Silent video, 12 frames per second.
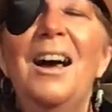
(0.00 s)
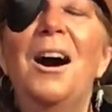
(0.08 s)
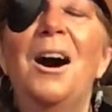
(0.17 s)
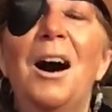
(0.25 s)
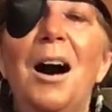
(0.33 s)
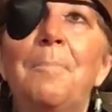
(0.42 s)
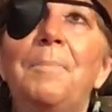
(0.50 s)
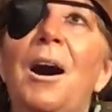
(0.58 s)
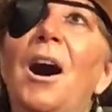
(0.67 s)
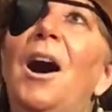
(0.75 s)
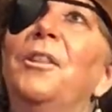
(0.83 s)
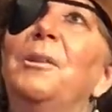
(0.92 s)
Up
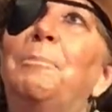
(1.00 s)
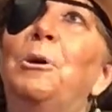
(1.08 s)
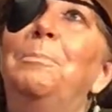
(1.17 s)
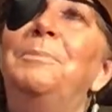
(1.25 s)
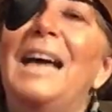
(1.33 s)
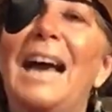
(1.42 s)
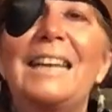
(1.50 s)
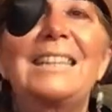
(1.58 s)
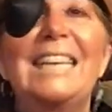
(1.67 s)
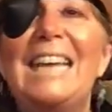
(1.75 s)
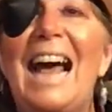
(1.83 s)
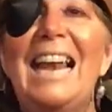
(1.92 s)
on the poop deck, the
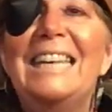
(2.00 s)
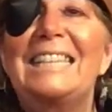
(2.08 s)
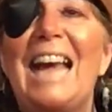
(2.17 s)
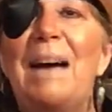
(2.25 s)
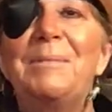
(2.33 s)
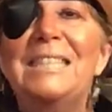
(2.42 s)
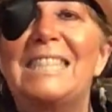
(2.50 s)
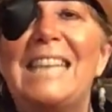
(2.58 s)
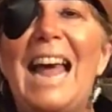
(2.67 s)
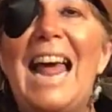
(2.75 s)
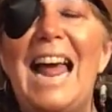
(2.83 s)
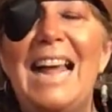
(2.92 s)
gallant captain
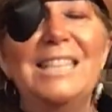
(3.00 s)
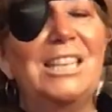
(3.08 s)
stands,